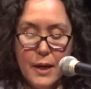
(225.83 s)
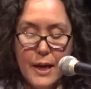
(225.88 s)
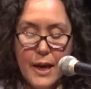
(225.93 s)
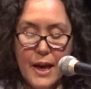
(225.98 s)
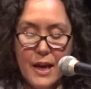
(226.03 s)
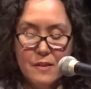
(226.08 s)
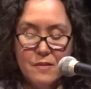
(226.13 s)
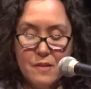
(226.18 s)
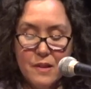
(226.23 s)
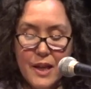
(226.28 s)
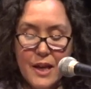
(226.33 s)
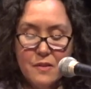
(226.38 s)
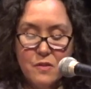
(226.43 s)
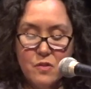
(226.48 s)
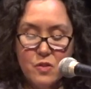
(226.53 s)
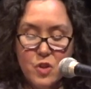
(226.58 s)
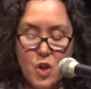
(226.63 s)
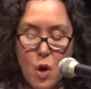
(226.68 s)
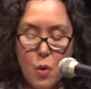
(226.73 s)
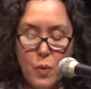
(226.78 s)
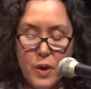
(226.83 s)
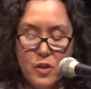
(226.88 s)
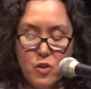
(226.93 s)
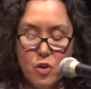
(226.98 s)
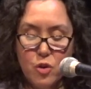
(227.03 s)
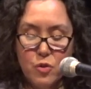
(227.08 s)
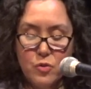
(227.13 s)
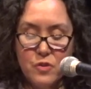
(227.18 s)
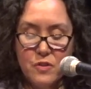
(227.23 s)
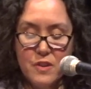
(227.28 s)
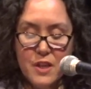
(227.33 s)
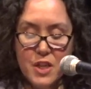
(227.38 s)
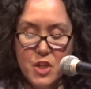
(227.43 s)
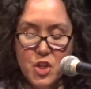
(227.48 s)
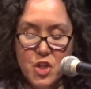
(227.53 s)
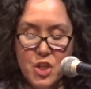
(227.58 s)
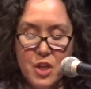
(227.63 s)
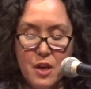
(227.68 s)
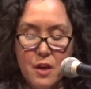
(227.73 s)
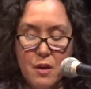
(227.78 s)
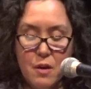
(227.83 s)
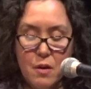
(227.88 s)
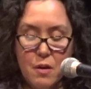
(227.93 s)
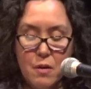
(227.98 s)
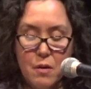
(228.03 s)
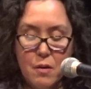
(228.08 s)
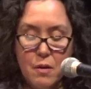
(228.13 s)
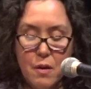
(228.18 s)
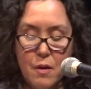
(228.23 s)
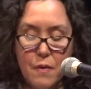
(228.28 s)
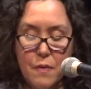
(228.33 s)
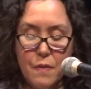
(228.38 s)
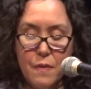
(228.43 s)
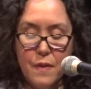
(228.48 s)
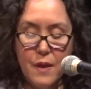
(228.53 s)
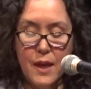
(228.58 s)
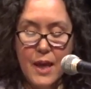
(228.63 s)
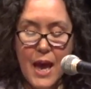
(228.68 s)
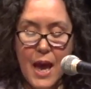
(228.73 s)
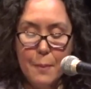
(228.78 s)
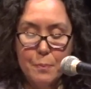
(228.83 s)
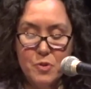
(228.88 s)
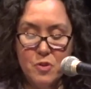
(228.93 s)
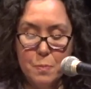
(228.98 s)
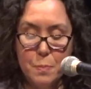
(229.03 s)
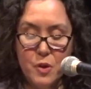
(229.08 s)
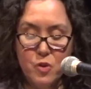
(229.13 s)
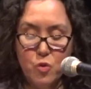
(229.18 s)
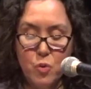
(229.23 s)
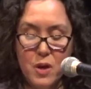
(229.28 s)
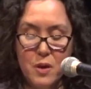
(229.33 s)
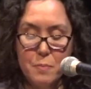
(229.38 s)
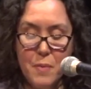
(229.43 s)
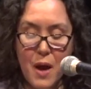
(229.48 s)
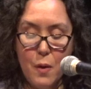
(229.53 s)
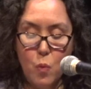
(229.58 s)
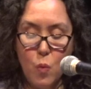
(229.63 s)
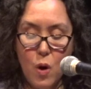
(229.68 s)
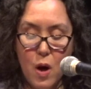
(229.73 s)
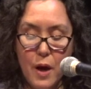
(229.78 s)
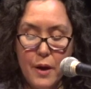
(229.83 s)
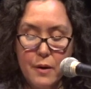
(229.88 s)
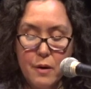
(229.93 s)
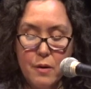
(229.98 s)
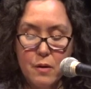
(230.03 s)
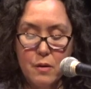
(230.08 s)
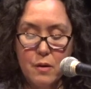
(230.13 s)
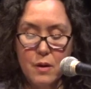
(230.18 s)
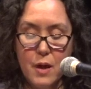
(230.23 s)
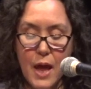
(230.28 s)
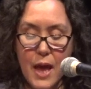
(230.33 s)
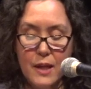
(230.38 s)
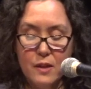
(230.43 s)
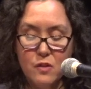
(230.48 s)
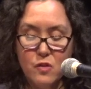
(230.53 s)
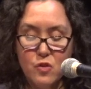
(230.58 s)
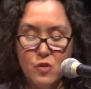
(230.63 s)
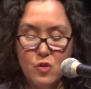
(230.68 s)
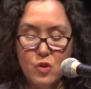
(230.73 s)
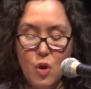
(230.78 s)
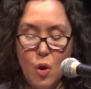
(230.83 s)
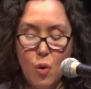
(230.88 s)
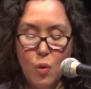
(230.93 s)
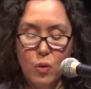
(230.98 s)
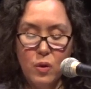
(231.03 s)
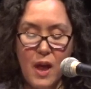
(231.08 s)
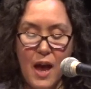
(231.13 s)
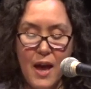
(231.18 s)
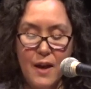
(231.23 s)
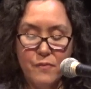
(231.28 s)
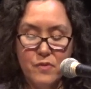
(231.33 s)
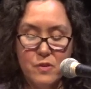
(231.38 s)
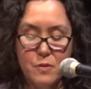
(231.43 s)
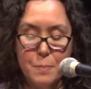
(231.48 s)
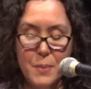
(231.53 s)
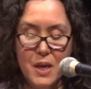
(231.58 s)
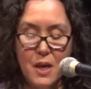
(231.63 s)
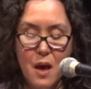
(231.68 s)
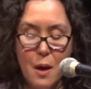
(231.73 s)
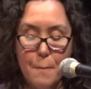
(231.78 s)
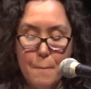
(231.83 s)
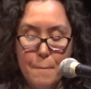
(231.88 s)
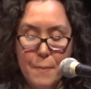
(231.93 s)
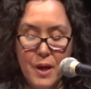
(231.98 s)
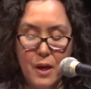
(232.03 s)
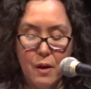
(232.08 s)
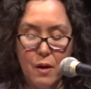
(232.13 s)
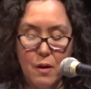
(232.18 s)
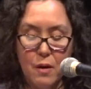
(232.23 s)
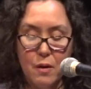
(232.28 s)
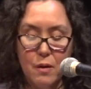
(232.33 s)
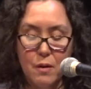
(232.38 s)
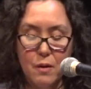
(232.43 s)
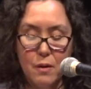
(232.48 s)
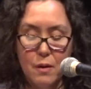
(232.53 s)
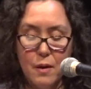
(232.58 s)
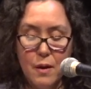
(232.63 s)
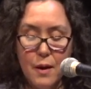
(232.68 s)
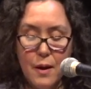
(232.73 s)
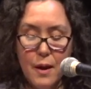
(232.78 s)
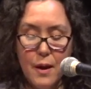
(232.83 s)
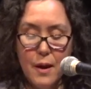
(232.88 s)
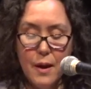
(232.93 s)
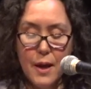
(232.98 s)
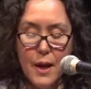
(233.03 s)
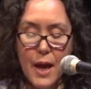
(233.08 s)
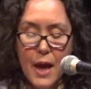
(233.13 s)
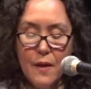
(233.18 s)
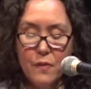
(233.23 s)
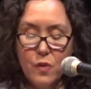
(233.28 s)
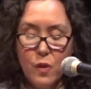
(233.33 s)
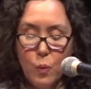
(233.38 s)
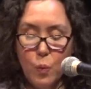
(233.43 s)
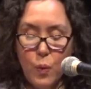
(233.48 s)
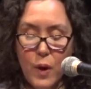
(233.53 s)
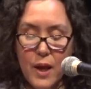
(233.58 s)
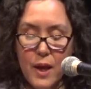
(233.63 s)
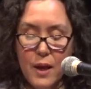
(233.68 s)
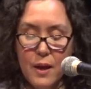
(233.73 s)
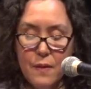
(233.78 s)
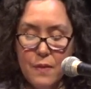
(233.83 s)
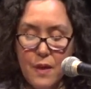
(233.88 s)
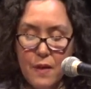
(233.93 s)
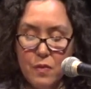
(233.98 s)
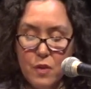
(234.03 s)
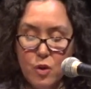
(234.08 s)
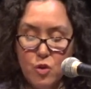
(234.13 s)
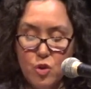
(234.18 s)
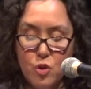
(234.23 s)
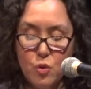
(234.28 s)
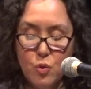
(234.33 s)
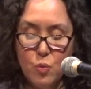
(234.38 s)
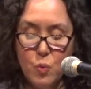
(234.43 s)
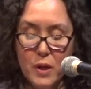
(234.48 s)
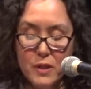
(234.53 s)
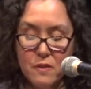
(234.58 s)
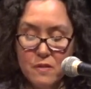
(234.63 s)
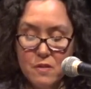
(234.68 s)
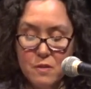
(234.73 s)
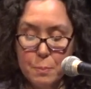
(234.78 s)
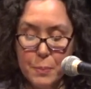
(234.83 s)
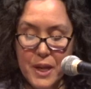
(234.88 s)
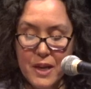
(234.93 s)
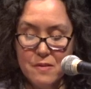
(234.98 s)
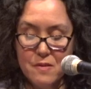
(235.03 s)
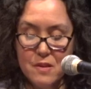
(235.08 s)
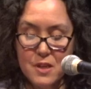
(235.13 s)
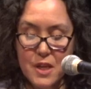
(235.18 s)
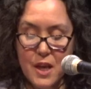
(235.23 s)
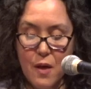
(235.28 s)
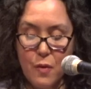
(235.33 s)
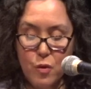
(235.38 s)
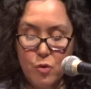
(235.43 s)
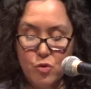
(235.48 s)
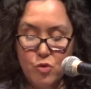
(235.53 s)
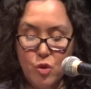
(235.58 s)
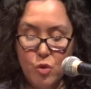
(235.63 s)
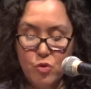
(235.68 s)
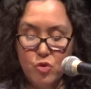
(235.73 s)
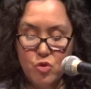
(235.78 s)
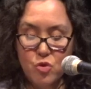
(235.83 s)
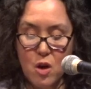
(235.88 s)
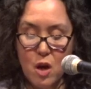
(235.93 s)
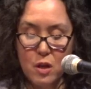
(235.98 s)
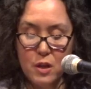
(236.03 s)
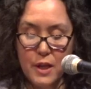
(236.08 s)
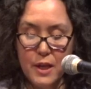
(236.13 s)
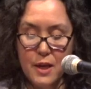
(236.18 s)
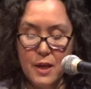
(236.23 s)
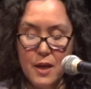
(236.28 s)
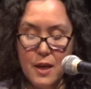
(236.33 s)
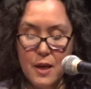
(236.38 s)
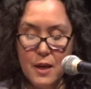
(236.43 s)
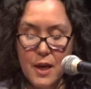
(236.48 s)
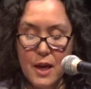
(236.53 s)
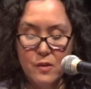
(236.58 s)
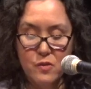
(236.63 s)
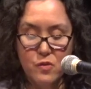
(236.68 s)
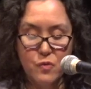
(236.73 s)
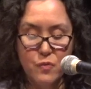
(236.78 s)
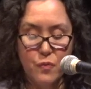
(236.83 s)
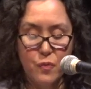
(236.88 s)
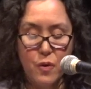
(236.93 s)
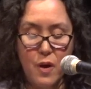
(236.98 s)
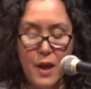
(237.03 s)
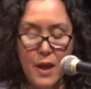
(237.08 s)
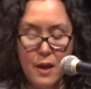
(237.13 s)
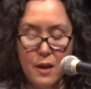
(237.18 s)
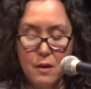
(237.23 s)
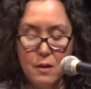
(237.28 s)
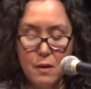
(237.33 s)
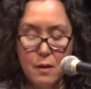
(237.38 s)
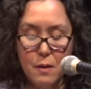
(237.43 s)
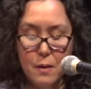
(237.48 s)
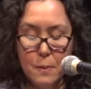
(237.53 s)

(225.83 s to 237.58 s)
As less snow returns each year, the gaps between my water and snow lives become bigger, and the way that the two once spliced together so strongly has frayed.